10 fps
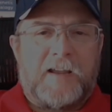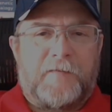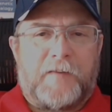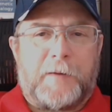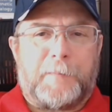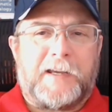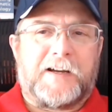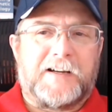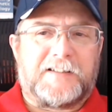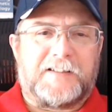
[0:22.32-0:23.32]
Family
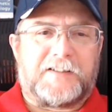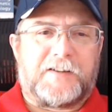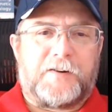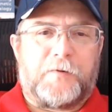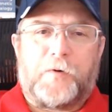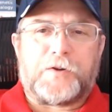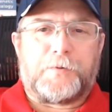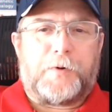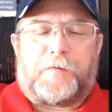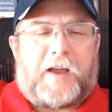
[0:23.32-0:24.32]
cousins, once
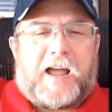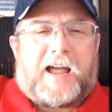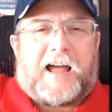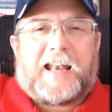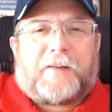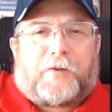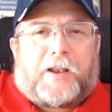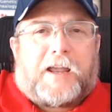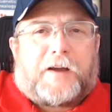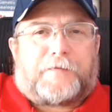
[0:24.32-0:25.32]
removed. I never
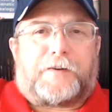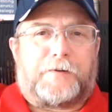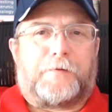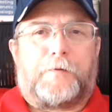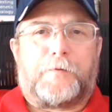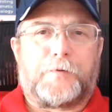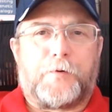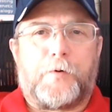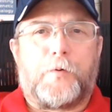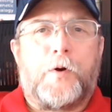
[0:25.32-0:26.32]
left.
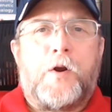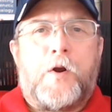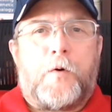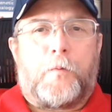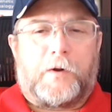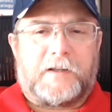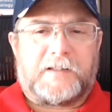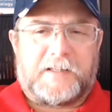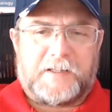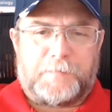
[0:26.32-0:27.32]
So what
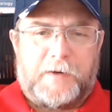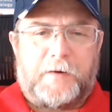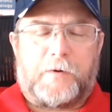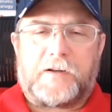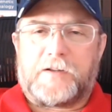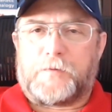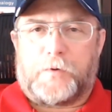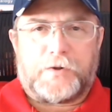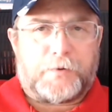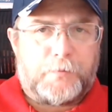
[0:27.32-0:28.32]
does this mean? What does
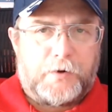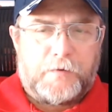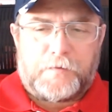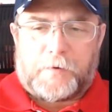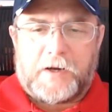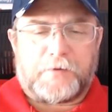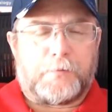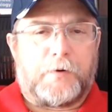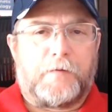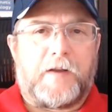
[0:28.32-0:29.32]
once removed, twice
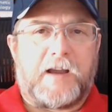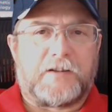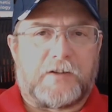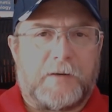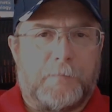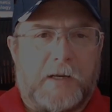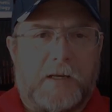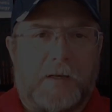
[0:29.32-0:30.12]
removed actually mean?